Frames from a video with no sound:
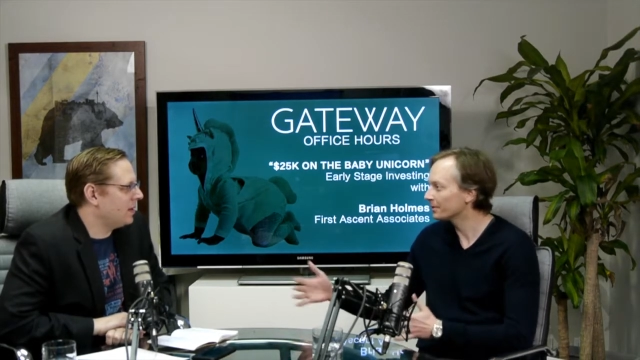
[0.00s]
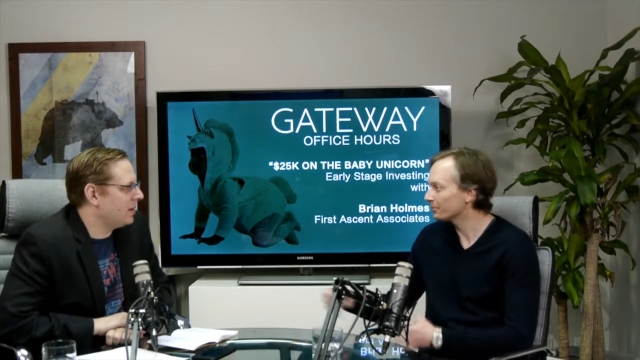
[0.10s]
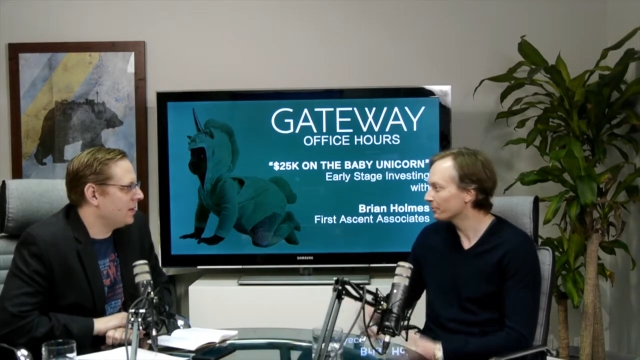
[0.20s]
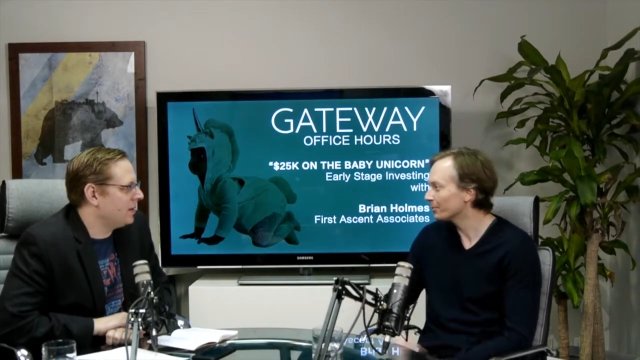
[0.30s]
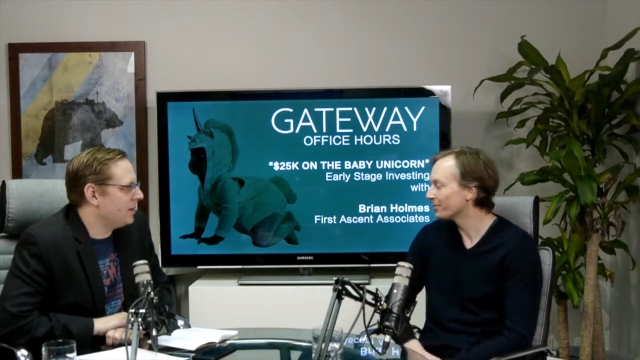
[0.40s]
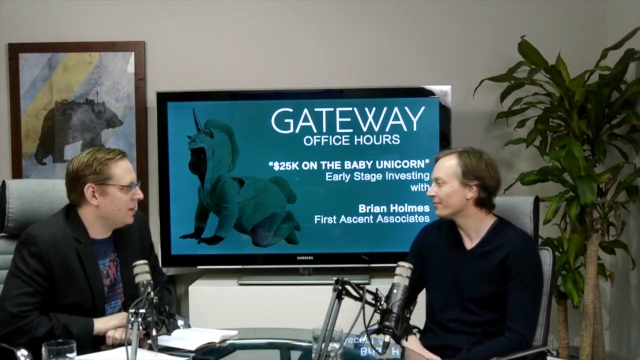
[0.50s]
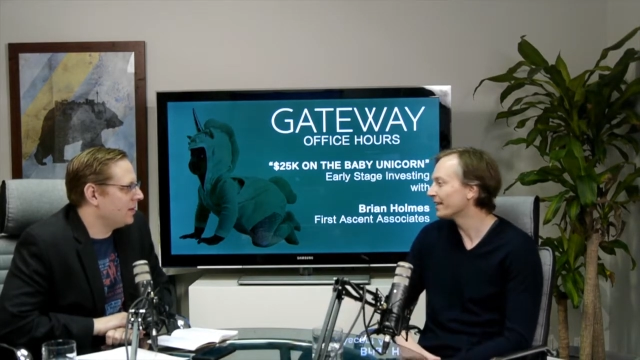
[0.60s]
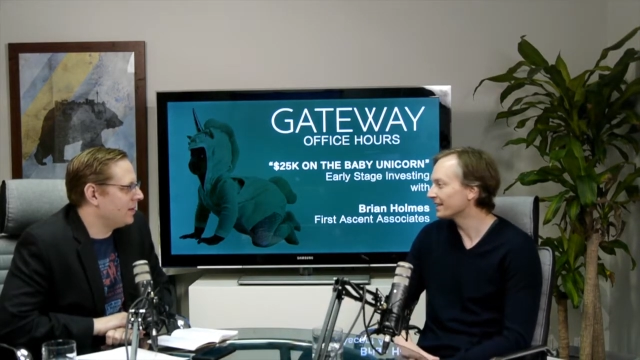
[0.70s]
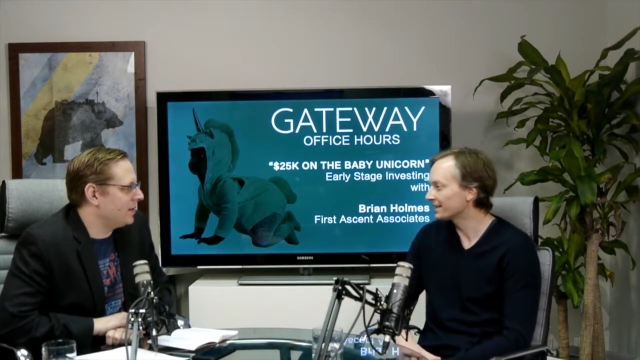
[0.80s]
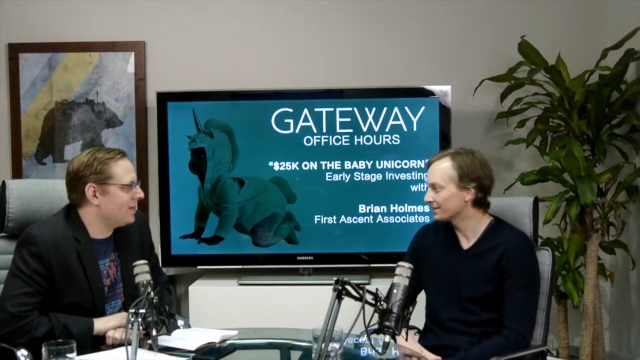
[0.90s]
Speaker 1: we're, we're
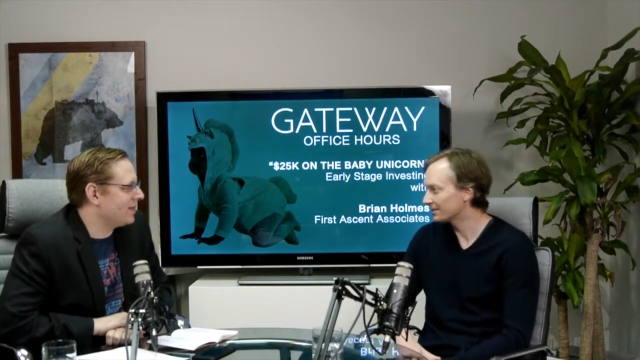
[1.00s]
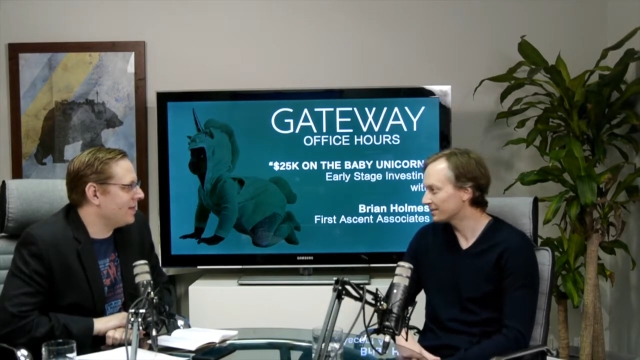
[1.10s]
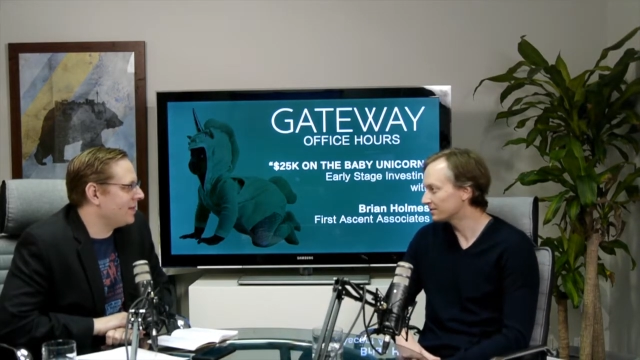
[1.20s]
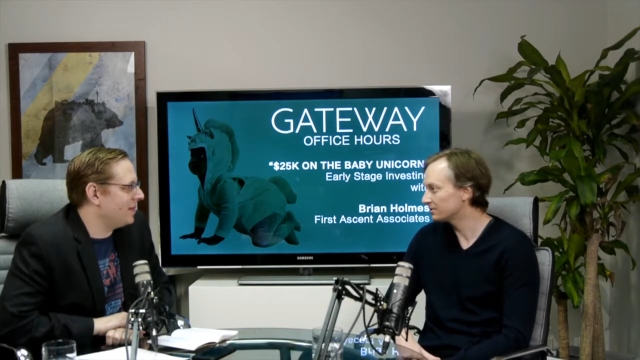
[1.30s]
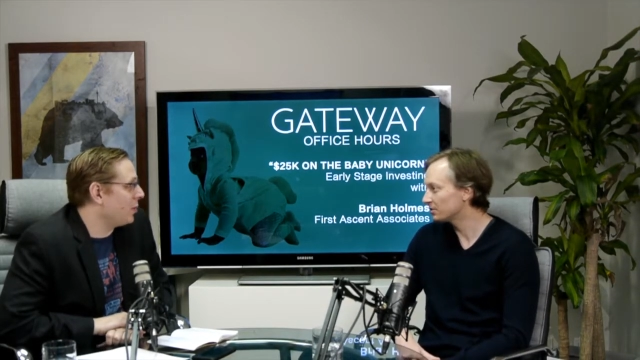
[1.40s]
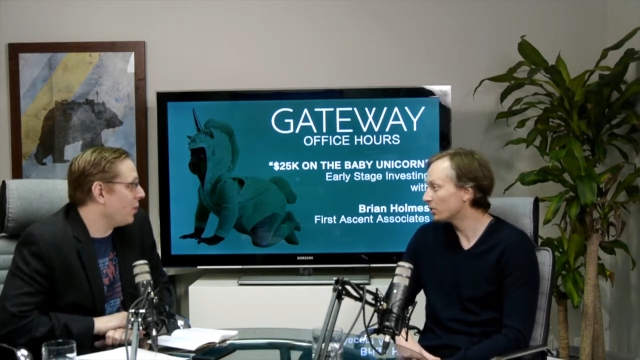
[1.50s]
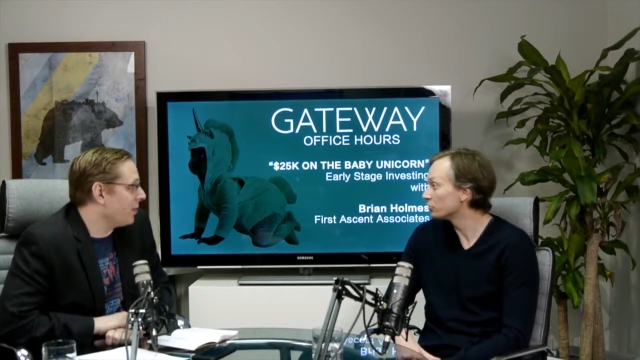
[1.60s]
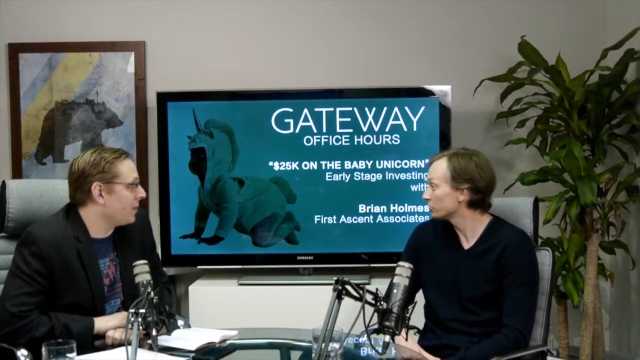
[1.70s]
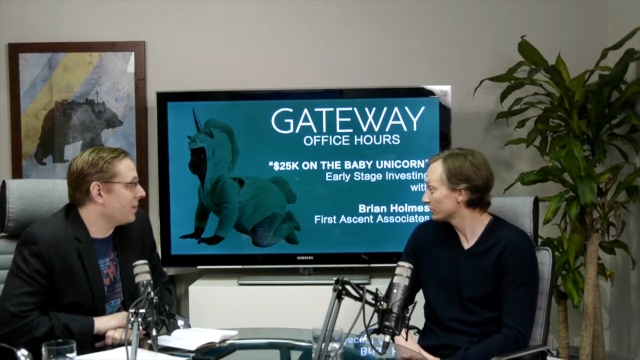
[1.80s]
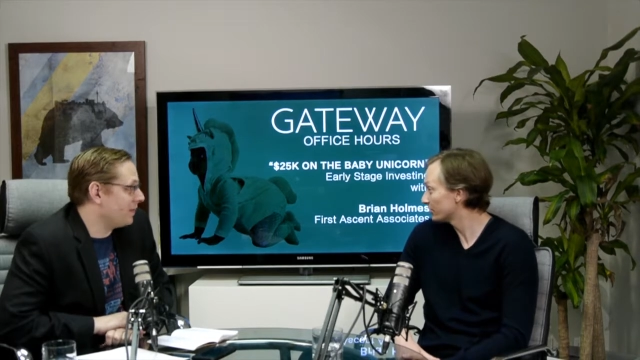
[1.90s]
providing
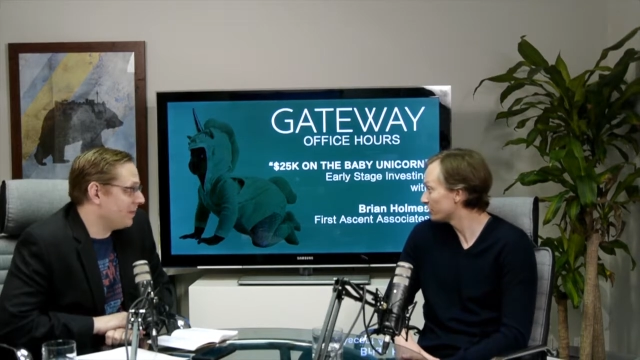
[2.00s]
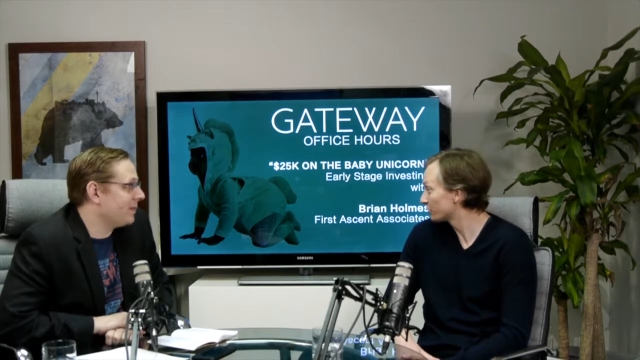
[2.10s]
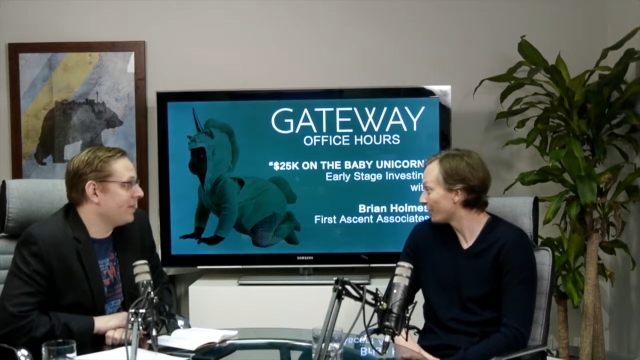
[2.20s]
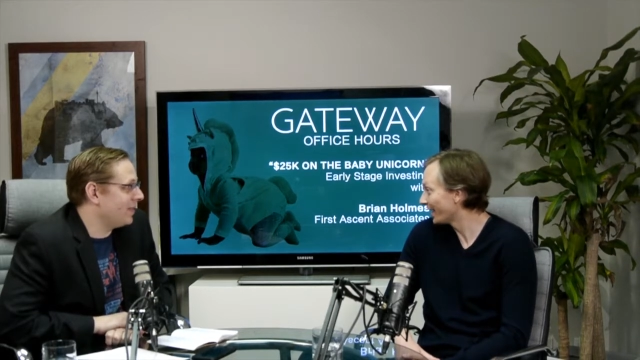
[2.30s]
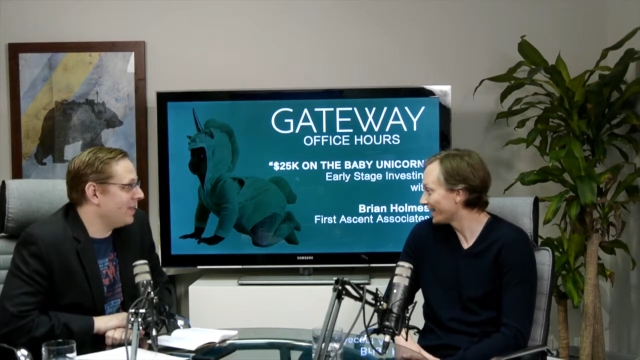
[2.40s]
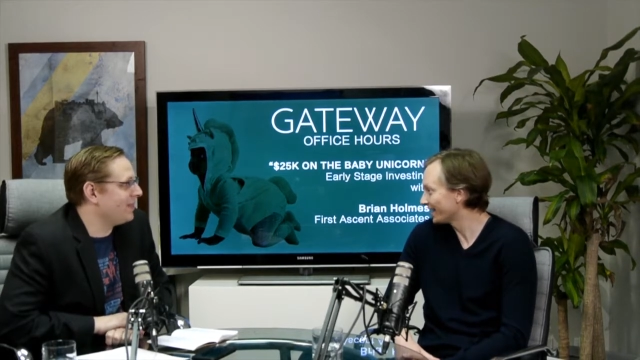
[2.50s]
goes, goes away